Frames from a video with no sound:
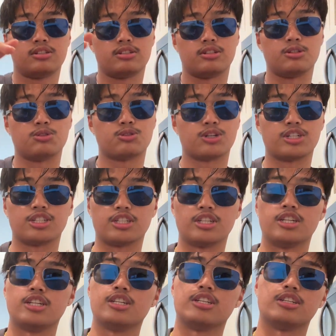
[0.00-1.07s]

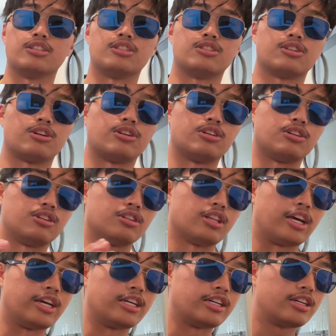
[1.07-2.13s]
nutrition and certain
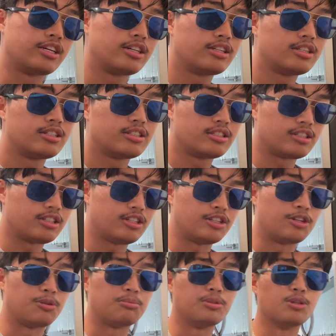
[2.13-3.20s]

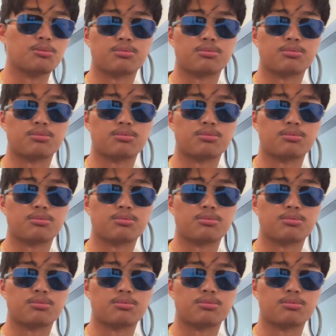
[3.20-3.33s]
meal